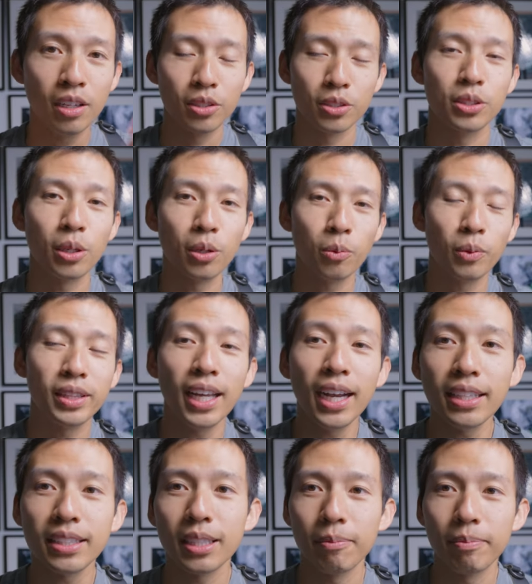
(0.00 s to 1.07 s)
So with
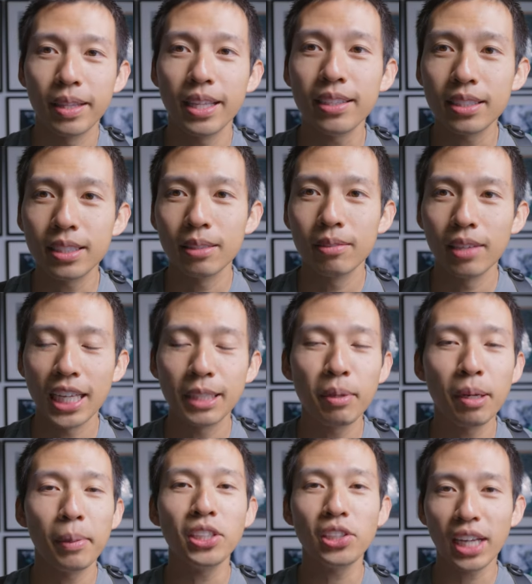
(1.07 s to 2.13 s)
that, this has
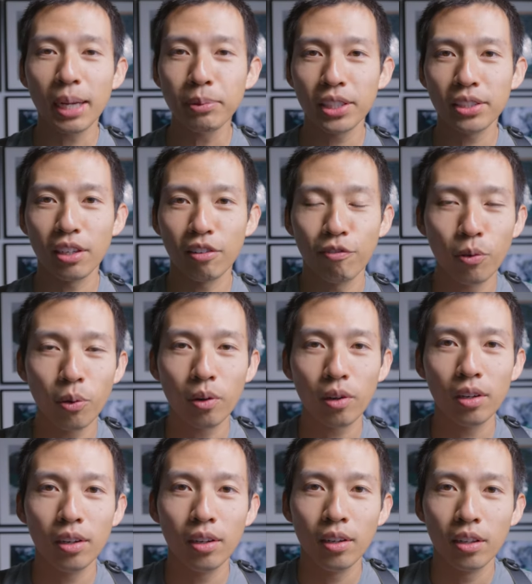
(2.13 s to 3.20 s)
been a major game changer
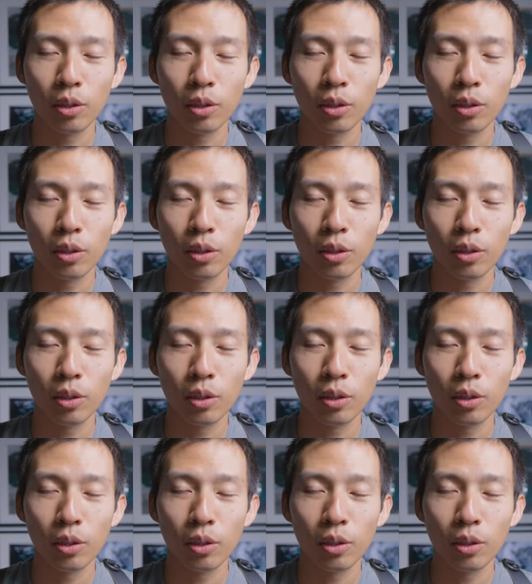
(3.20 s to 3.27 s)
for